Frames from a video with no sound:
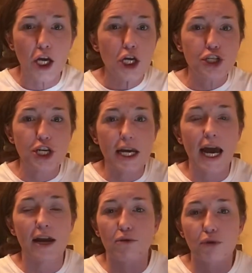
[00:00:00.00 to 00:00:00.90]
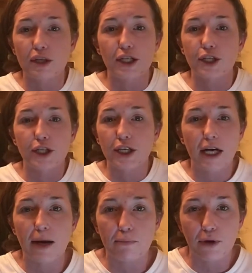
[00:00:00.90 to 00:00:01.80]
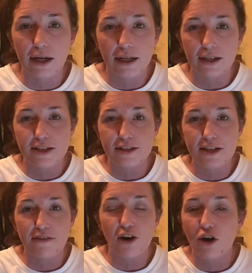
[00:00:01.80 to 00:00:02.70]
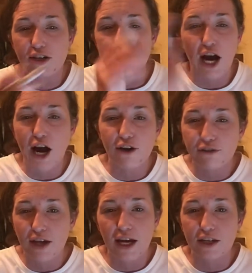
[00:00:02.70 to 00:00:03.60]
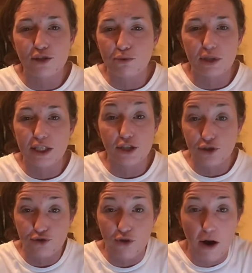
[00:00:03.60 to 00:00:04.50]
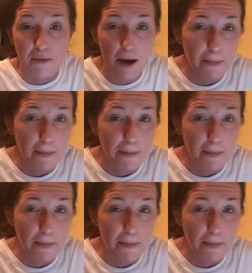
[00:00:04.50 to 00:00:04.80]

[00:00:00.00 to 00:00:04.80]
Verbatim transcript: She had a really good upbringing and stuff. Her entire thing is religious trauma.